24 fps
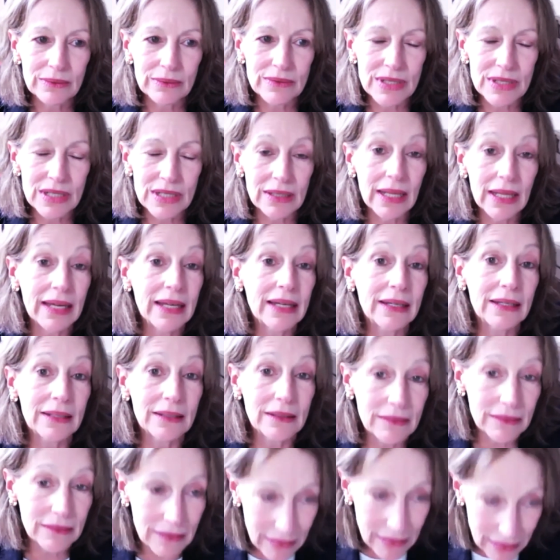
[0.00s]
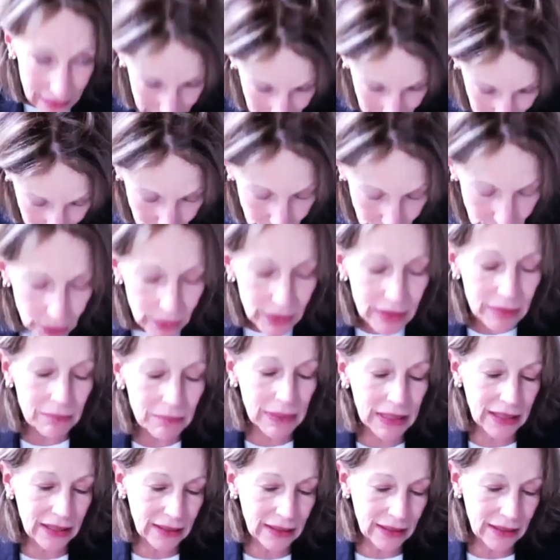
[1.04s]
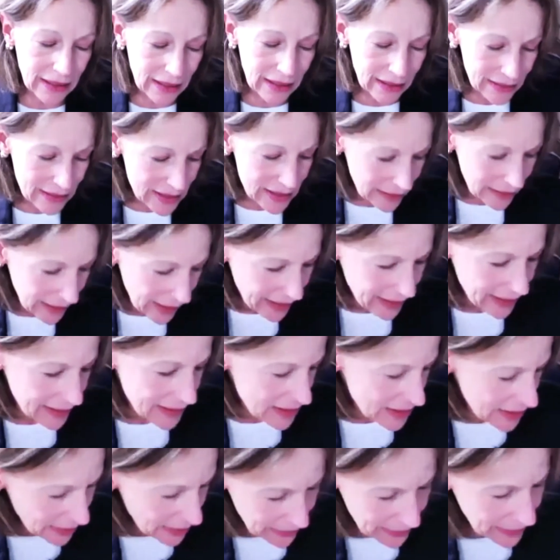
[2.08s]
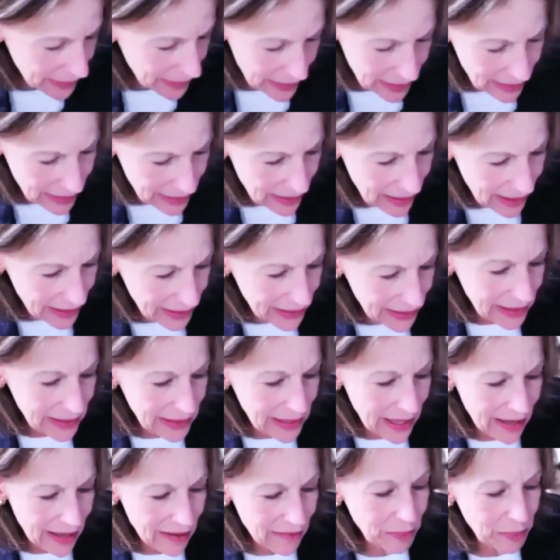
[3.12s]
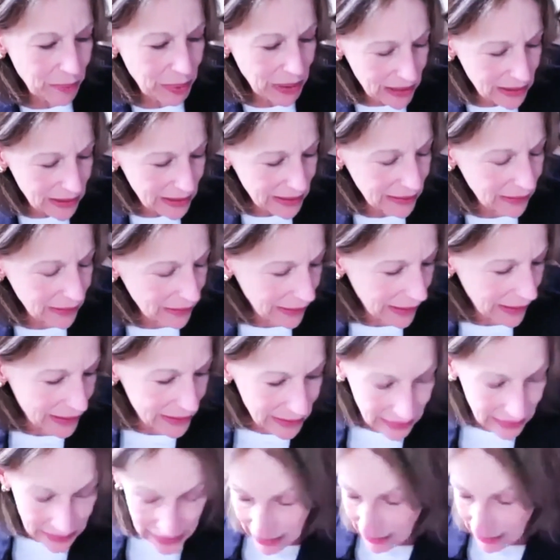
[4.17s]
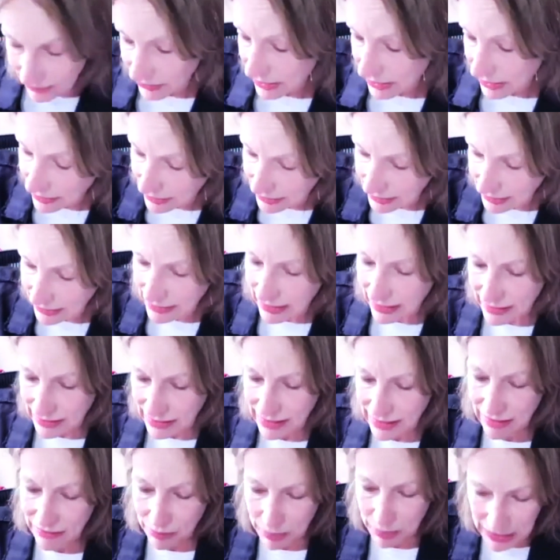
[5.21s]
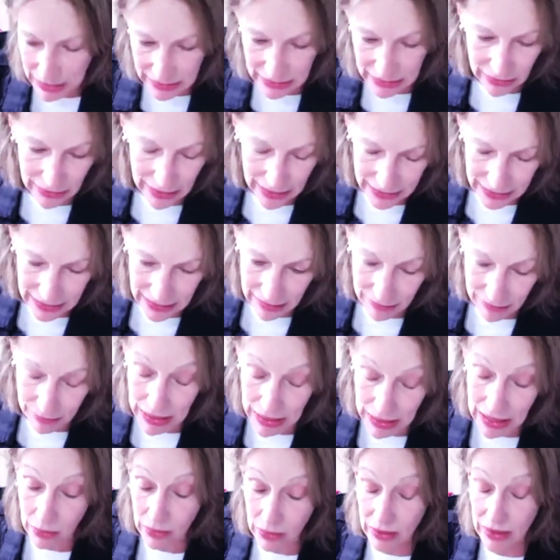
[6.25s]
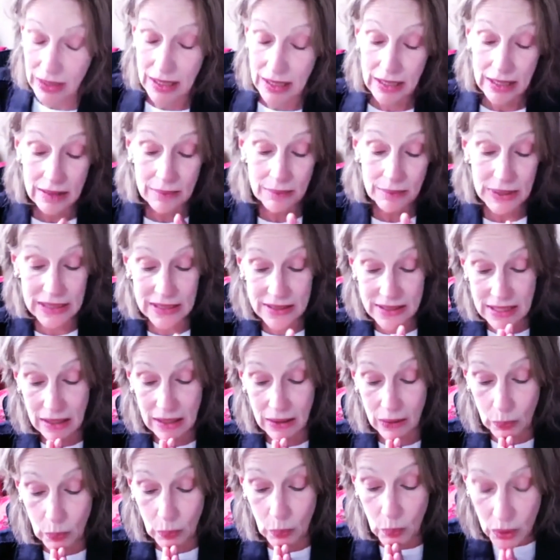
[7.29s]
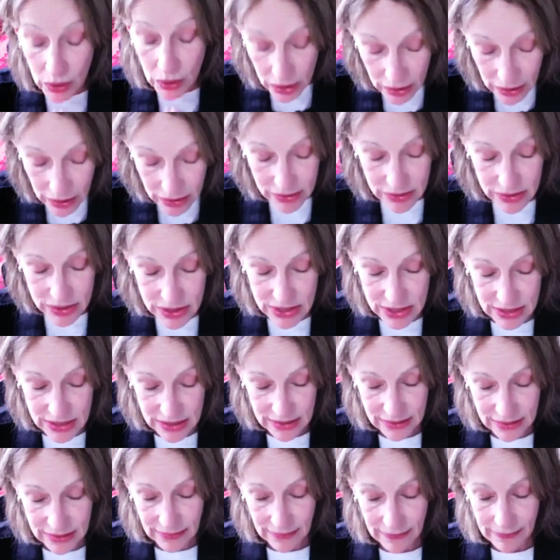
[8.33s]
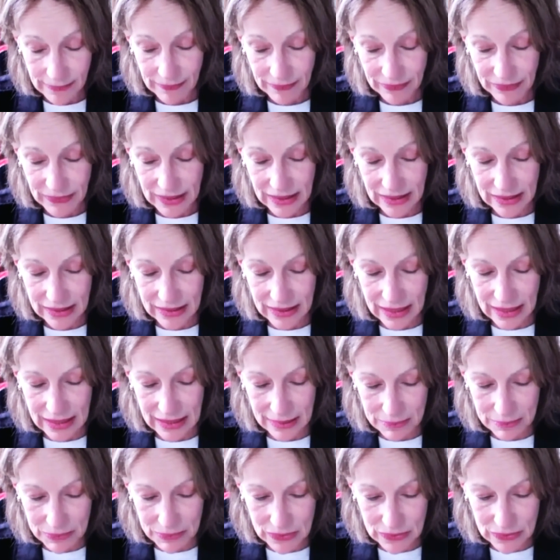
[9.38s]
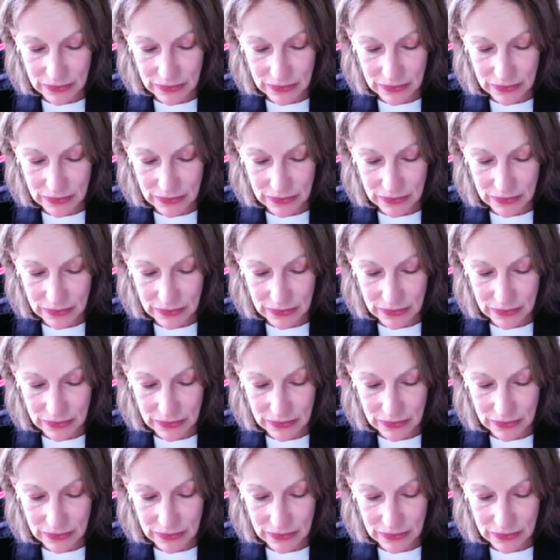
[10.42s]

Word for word: delay it and ruin me and delay it. So I can have pity or I can have healing. I can have pity or I can have power. But it's our words that I'm